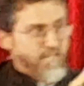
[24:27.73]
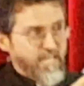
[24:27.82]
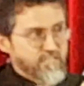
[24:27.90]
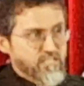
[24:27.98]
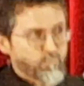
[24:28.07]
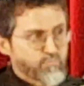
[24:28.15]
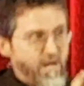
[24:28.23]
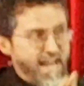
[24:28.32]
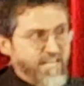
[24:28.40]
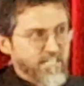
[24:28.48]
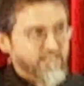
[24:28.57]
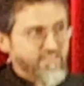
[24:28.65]
and to
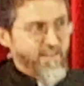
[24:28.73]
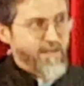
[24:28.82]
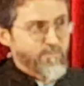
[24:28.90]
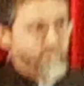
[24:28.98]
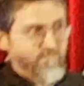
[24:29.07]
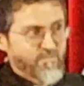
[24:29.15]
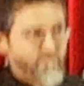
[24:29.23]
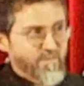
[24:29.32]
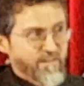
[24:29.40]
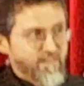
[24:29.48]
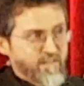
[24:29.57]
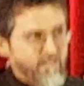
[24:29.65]
bracket them
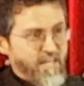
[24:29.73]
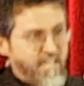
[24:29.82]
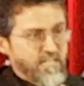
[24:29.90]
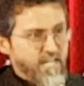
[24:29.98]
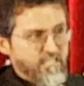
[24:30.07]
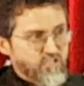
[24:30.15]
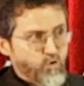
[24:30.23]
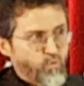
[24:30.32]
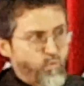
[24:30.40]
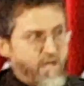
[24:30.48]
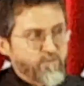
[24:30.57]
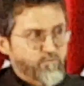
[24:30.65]
and to
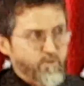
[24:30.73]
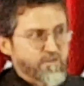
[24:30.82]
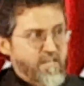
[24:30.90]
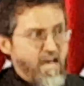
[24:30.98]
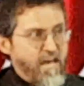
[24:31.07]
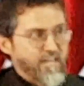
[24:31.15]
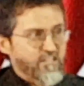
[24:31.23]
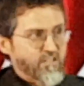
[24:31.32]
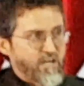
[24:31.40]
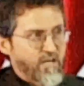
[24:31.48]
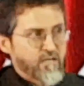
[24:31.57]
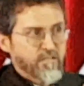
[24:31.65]
wait for the
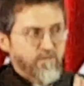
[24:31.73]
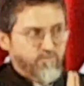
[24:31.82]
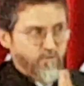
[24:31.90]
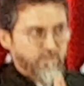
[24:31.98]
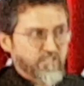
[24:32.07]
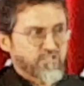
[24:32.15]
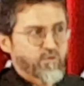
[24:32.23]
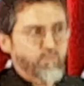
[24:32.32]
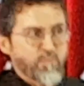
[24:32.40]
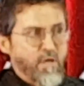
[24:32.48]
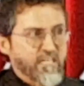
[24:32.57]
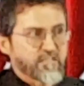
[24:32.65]
akhirah for this to
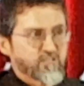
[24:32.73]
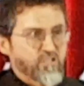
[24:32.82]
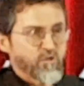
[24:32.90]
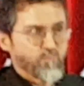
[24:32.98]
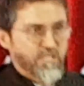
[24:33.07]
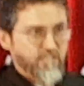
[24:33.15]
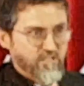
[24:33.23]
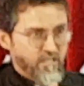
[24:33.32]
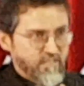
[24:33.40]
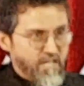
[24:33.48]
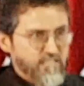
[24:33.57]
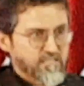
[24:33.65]
be made clear, because
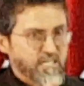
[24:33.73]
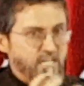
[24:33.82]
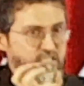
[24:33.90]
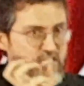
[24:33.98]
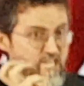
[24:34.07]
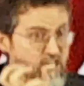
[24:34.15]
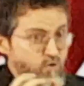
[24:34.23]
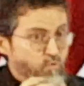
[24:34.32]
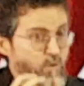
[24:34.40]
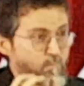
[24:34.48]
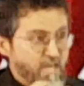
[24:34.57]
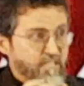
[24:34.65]
Allah says He
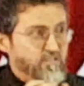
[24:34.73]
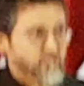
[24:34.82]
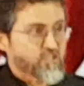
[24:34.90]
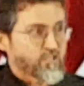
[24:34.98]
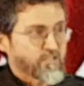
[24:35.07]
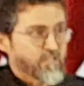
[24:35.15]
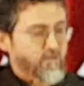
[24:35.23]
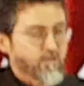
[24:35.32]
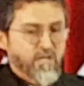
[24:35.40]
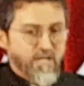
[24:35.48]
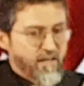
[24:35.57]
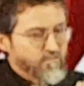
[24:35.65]
will make this clear.
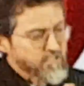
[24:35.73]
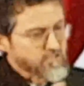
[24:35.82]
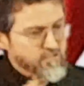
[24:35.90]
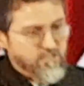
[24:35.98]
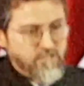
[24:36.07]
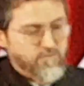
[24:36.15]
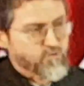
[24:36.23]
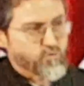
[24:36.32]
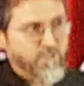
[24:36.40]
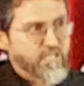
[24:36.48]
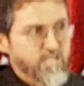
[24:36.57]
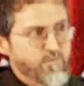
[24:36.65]
And this is the difference
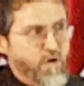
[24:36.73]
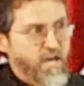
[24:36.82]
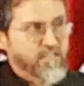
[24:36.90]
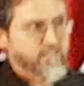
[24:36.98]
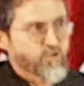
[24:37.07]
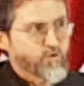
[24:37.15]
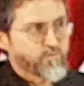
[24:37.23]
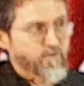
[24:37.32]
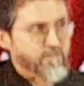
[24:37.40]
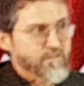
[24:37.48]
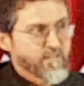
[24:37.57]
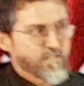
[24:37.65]
between iman and
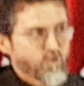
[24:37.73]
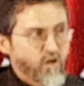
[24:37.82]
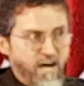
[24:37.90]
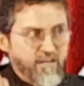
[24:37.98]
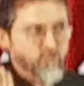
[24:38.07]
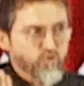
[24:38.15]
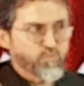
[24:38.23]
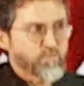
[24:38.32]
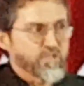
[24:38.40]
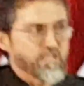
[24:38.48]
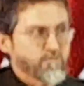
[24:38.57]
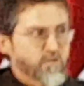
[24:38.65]
kufr. Either you
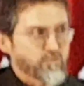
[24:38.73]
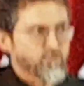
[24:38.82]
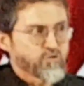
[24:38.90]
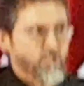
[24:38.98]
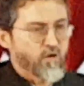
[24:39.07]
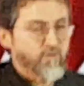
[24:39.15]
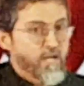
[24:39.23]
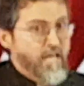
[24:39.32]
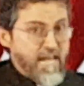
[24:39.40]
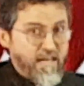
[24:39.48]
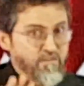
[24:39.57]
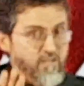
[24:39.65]
believe it or you don't.
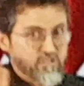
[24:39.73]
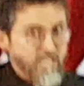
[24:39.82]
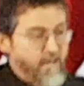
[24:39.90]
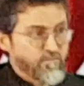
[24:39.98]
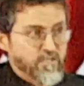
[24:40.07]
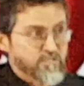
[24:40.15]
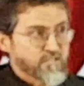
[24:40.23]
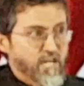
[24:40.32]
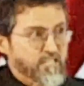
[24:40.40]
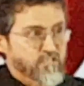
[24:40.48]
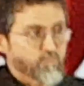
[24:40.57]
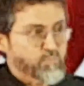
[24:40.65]
And there's evidence
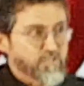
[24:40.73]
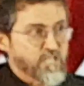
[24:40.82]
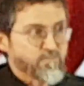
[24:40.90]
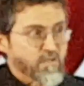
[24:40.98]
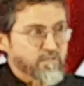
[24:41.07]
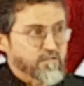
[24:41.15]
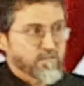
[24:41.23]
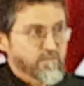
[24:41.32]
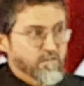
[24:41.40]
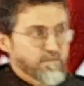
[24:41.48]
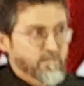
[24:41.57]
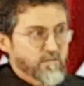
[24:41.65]
not to believe
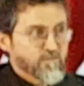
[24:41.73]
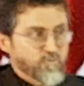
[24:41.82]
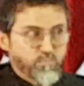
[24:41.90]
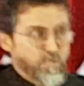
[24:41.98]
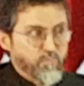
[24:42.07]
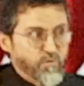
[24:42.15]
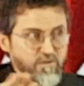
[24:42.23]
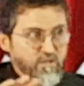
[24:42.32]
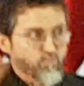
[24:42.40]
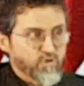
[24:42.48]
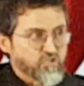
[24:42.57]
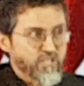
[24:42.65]
it. People
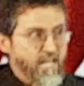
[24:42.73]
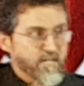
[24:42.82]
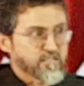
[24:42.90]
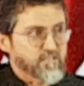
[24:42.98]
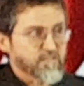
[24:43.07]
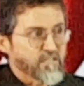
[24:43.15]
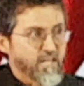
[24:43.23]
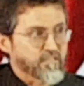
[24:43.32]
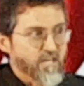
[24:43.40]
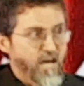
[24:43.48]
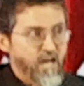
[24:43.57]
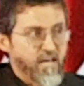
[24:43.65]
that reject
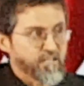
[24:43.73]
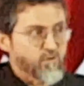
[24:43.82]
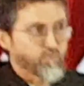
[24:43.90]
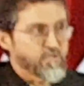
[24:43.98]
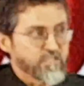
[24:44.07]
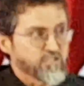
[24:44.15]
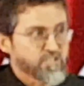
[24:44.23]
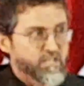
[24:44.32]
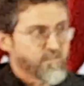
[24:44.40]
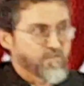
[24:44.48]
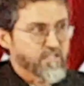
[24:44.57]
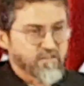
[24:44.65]
God and religion
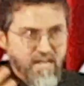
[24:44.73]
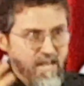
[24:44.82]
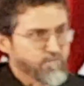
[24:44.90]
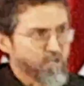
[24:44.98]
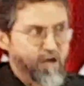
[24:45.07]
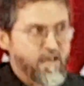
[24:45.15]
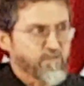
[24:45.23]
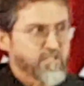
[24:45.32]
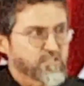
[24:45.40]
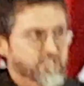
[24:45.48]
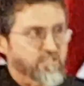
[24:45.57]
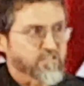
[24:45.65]
and things, they have their
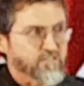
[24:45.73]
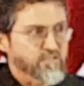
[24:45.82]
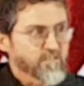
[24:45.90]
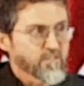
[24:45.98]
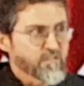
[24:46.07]
evidences.